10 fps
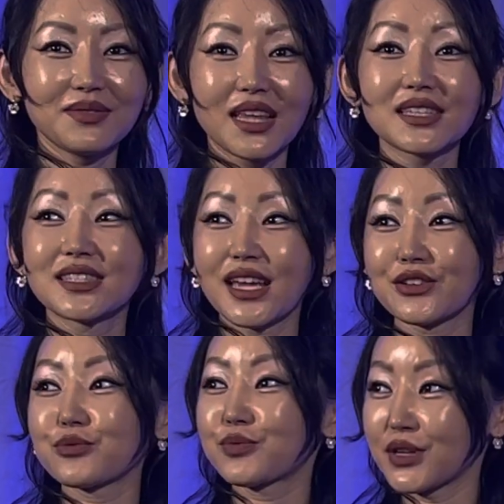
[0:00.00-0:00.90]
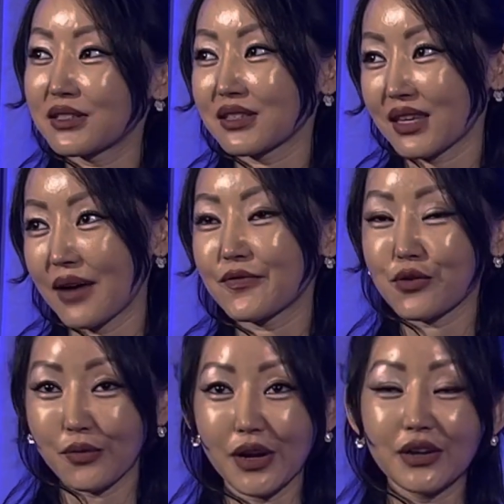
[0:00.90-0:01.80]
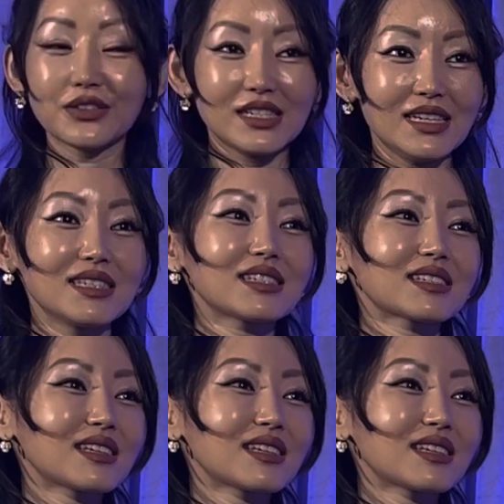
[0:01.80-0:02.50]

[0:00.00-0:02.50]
They send you prison camp for wearing jeans.